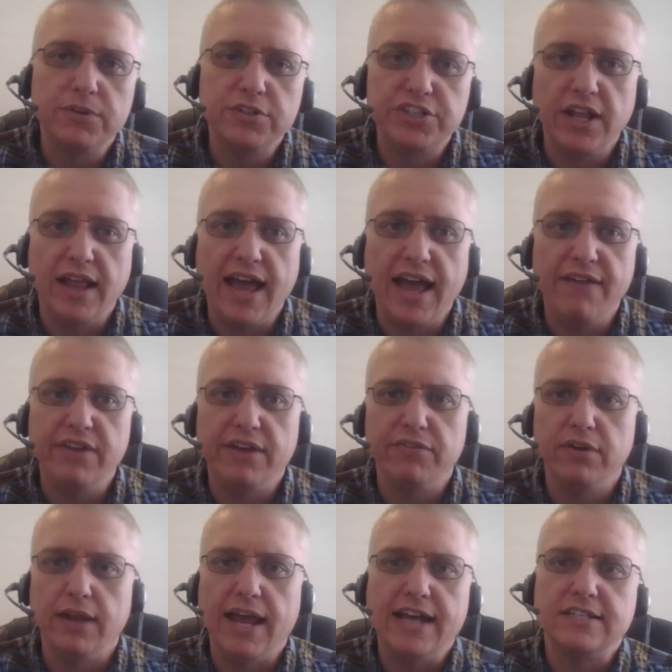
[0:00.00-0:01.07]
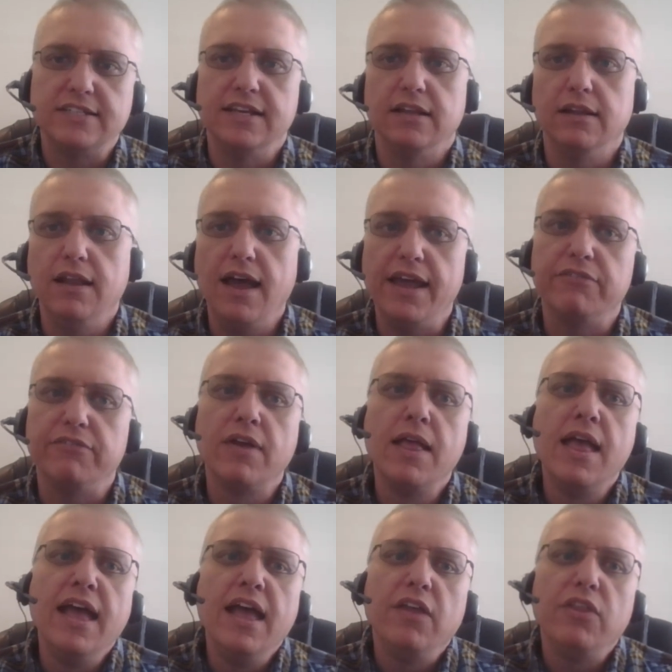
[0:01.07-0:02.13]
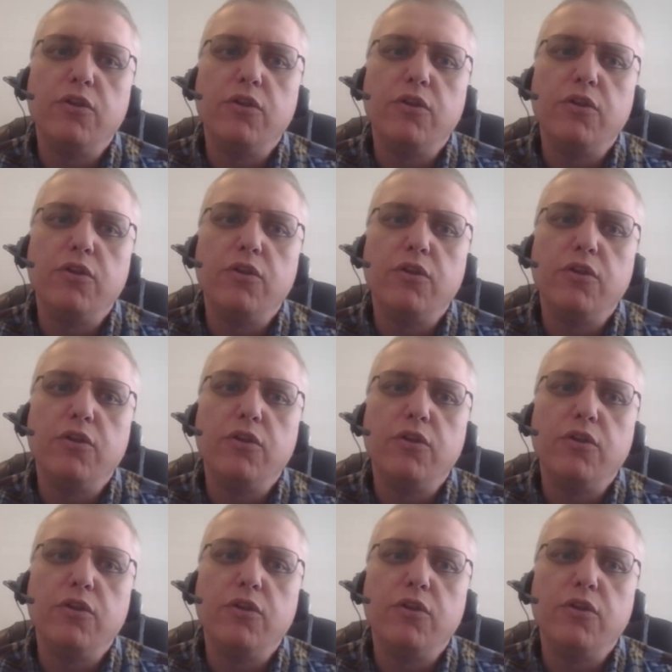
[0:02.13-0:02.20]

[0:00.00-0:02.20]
but shall have everlasting life.